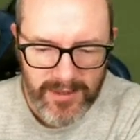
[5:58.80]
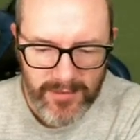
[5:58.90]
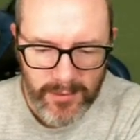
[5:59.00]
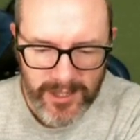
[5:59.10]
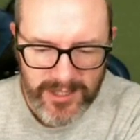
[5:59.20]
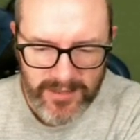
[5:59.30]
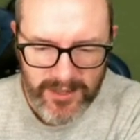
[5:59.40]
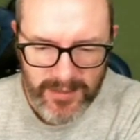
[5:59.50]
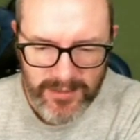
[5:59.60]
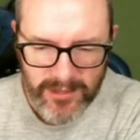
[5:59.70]
bit of a waste of
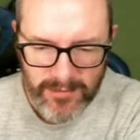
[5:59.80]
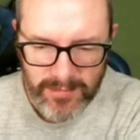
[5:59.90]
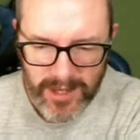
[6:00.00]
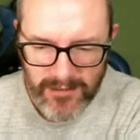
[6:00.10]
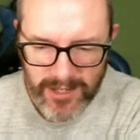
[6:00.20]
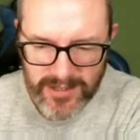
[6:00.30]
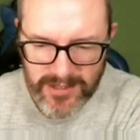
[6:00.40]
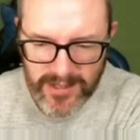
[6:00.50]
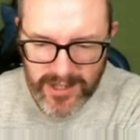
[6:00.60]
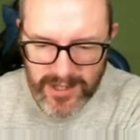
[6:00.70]
an episode?
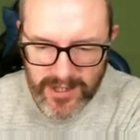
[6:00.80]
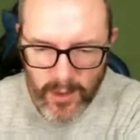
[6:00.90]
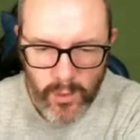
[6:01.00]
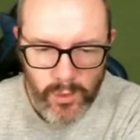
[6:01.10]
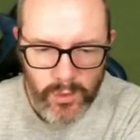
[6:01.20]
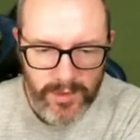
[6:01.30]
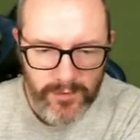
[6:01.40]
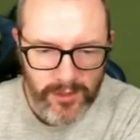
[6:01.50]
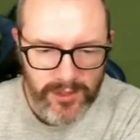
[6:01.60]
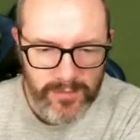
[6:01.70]
Perez. Oh, we've
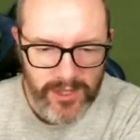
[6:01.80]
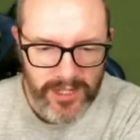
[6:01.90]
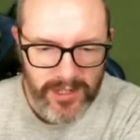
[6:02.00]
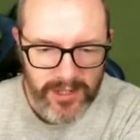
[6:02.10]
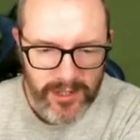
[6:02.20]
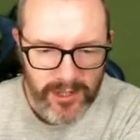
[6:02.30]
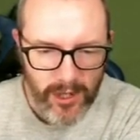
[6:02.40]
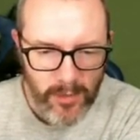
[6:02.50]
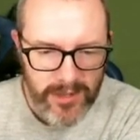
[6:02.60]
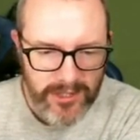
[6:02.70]
got something.
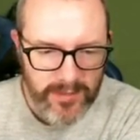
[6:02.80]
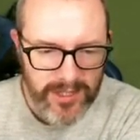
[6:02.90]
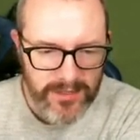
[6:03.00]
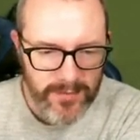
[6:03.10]
Gomez with his